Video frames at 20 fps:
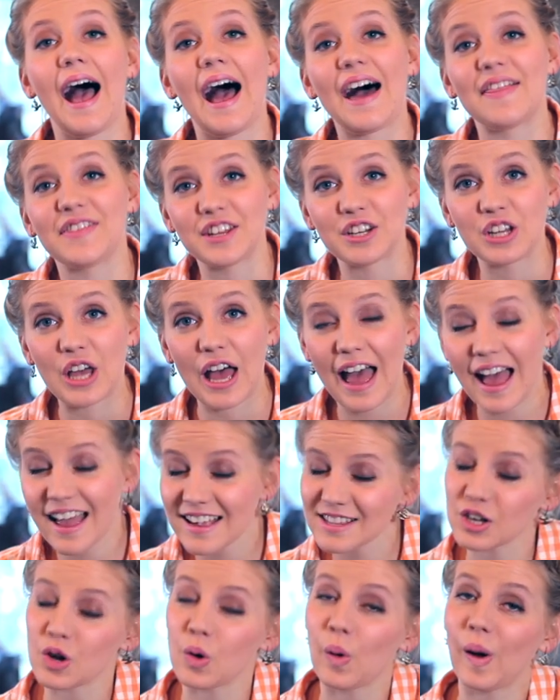And then
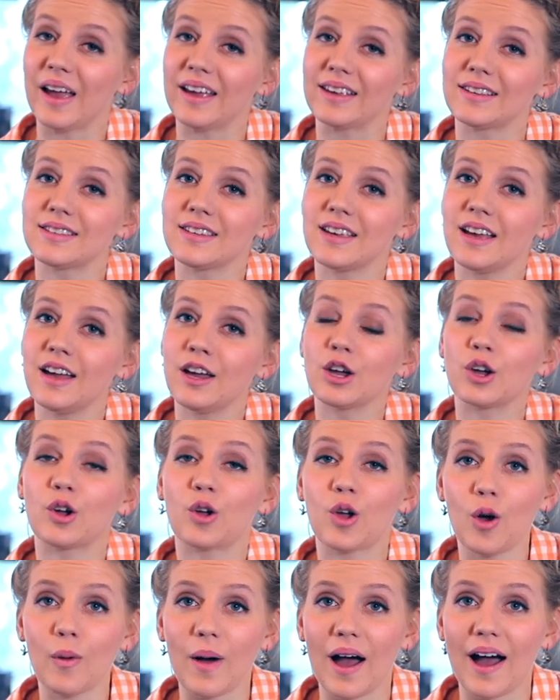as always,
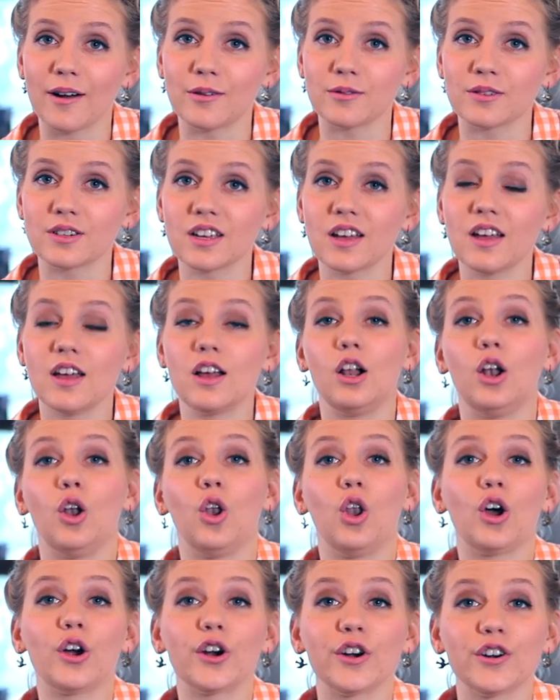go out,
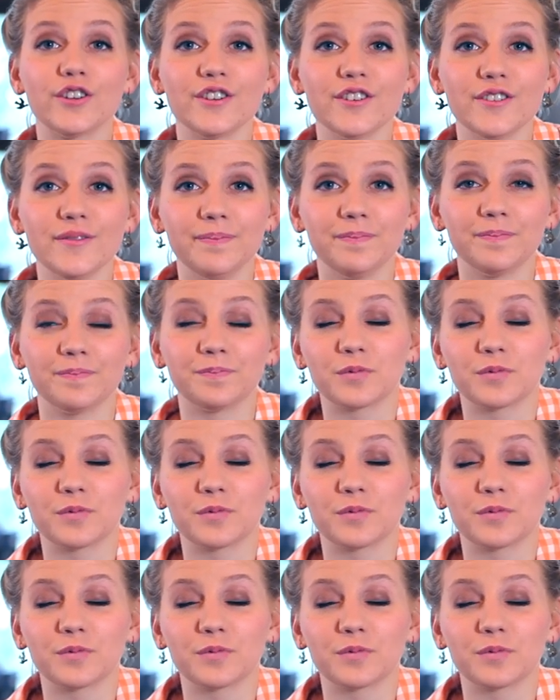learn,